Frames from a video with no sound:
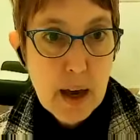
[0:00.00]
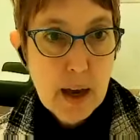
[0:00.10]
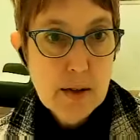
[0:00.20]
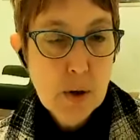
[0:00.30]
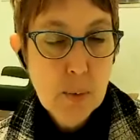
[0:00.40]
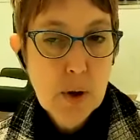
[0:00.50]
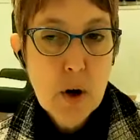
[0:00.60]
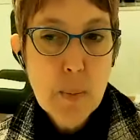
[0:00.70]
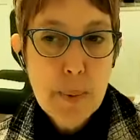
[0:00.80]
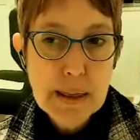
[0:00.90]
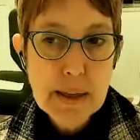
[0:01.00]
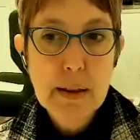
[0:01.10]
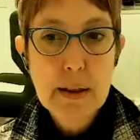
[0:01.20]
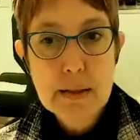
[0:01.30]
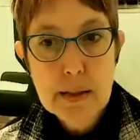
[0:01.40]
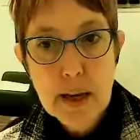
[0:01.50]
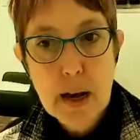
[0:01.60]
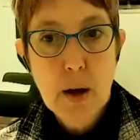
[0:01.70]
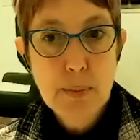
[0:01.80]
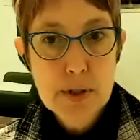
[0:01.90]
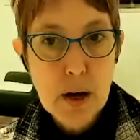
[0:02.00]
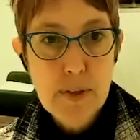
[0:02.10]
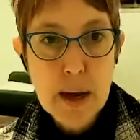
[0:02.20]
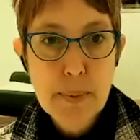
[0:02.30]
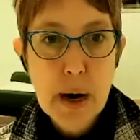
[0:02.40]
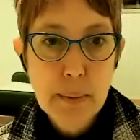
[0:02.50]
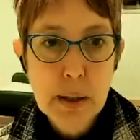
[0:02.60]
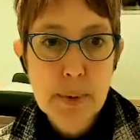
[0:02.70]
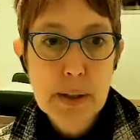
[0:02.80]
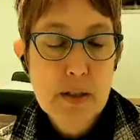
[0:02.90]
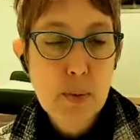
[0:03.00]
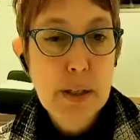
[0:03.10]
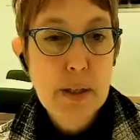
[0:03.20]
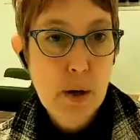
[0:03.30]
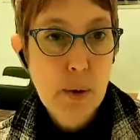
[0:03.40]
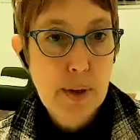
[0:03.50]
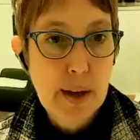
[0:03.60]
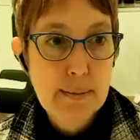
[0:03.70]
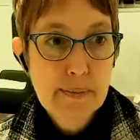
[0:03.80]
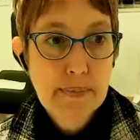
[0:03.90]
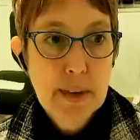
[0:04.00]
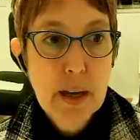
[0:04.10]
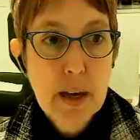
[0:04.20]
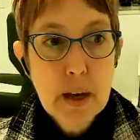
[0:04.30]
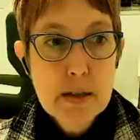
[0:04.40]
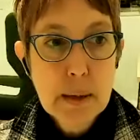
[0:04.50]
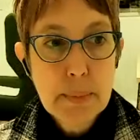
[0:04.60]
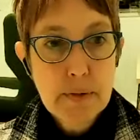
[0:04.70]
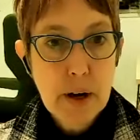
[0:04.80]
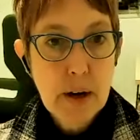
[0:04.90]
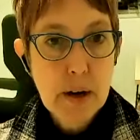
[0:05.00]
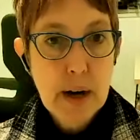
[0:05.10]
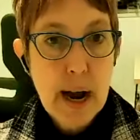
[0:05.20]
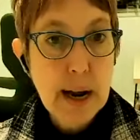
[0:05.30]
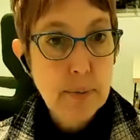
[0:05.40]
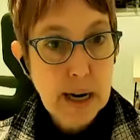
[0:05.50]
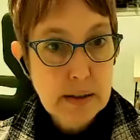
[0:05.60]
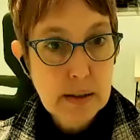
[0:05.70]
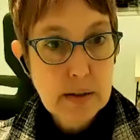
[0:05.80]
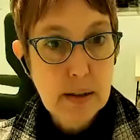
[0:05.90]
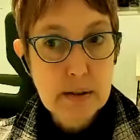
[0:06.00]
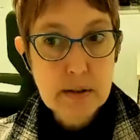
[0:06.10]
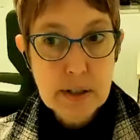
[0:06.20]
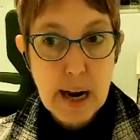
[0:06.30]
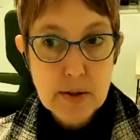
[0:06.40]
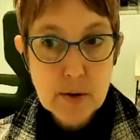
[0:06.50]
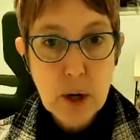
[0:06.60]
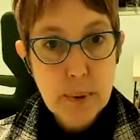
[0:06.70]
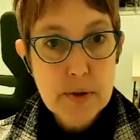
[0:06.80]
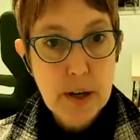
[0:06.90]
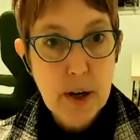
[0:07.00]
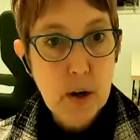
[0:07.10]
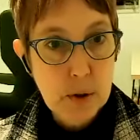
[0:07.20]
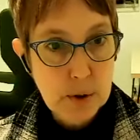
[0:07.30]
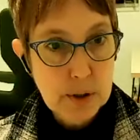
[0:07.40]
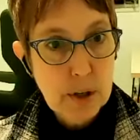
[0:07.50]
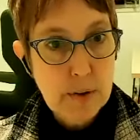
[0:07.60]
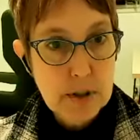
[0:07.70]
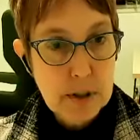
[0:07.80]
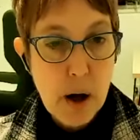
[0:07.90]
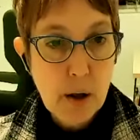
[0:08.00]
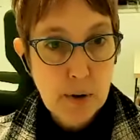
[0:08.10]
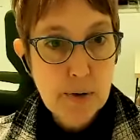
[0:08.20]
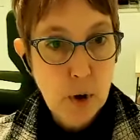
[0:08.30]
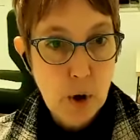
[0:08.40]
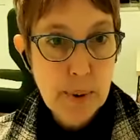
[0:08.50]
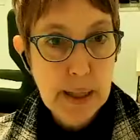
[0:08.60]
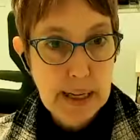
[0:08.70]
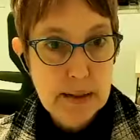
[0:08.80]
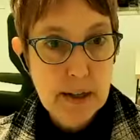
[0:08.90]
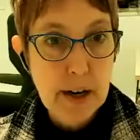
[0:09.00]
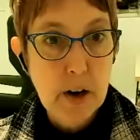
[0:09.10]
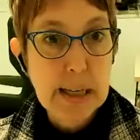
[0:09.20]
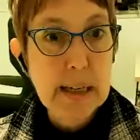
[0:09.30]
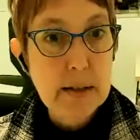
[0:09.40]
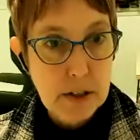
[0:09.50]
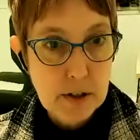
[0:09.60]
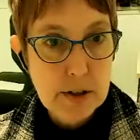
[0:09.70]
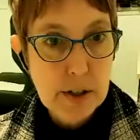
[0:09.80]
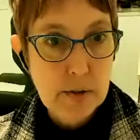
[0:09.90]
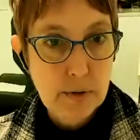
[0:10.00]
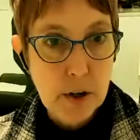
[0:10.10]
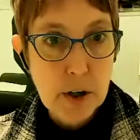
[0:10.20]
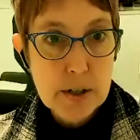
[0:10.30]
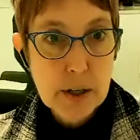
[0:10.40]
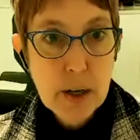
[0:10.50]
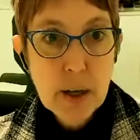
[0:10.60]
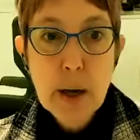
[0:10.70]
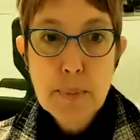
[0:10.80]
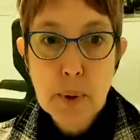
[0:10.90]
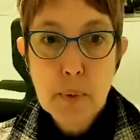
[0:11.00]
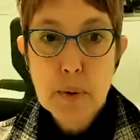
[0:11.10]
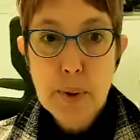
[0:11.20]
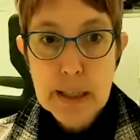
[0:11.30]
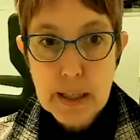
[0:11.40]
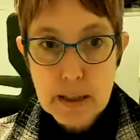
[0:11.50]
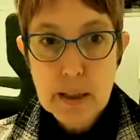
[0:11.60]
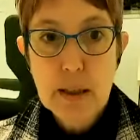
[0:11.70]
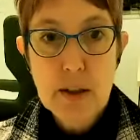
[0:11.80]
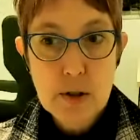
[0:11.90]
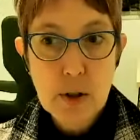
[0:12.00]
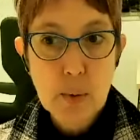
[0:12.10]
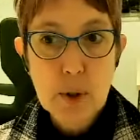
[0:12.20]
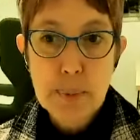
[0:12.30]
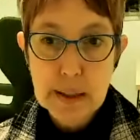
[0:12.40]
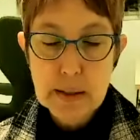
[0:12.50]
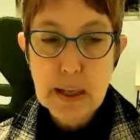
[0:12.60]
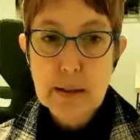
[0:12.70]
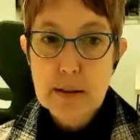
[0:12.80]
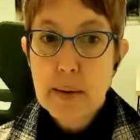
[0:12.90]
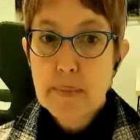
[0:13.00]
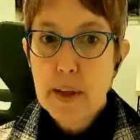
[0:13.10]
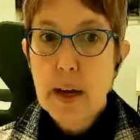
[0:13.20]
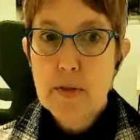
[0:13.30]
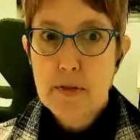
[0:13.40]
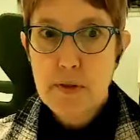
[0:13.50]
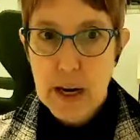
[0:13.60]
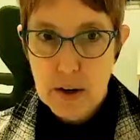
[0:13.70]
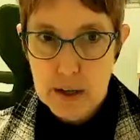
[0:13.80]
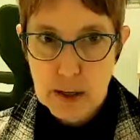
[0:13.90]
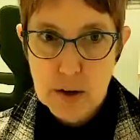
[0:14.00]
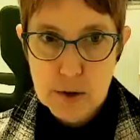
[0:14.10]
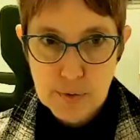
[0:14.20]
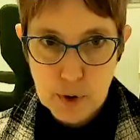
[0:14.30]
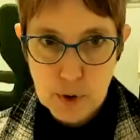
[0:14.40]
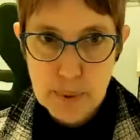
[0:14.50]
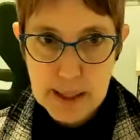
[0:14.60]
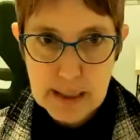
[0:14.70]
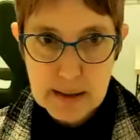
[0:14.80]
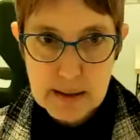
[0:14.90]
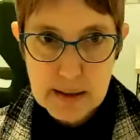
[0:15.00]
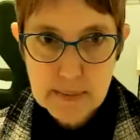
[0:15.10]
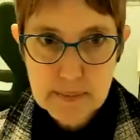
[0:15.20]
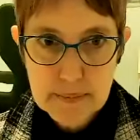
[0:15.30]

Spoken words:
And so we're hoping that this can help solve that problem, because we know that some of our high rises and skyscrapers that are older have smaller floor plates and are easier to convert. But when we get to these newer buildings, they have very large floor plates.